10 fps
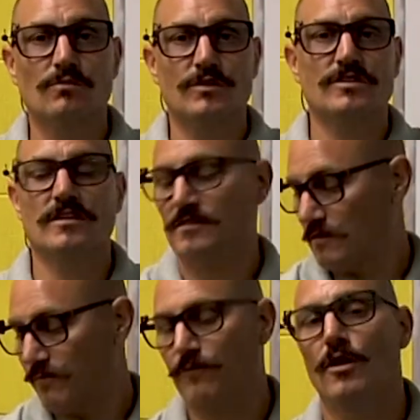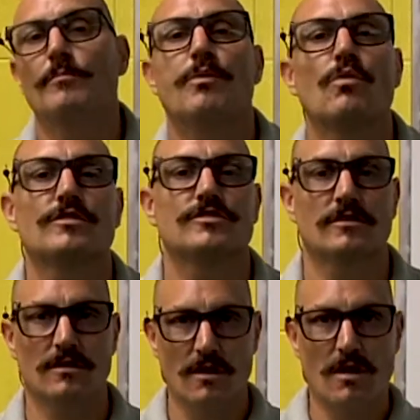which gets the front portion
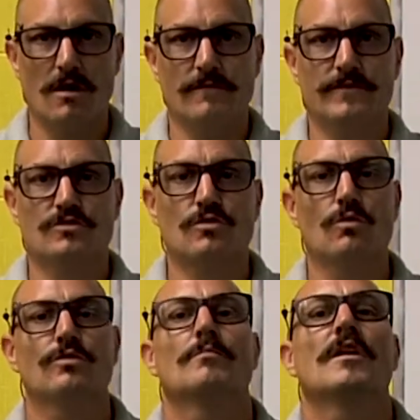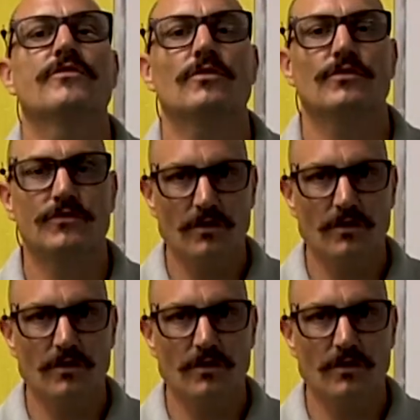of the shoulder muscles,